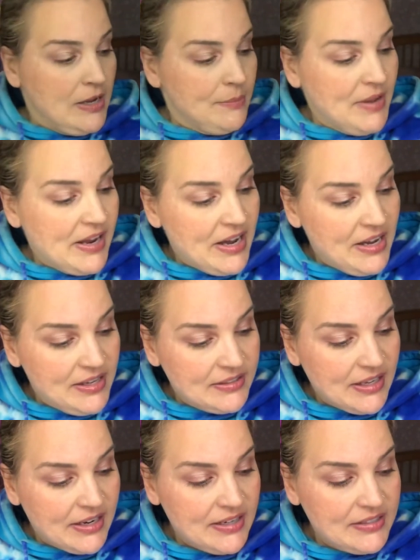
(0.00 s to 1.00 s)
because
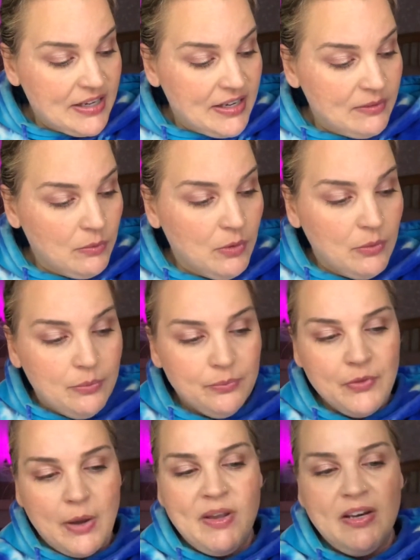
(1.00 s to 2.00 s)
like I said, well,
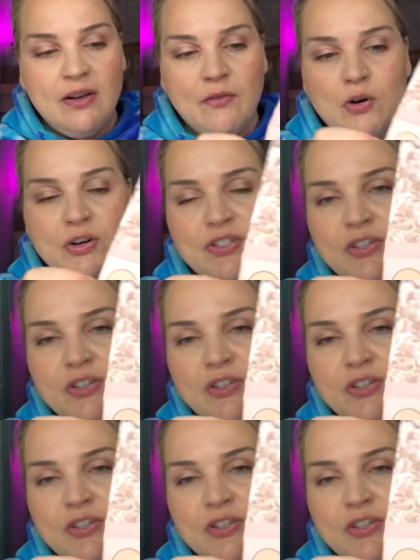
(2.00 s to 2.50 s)
I mean, of course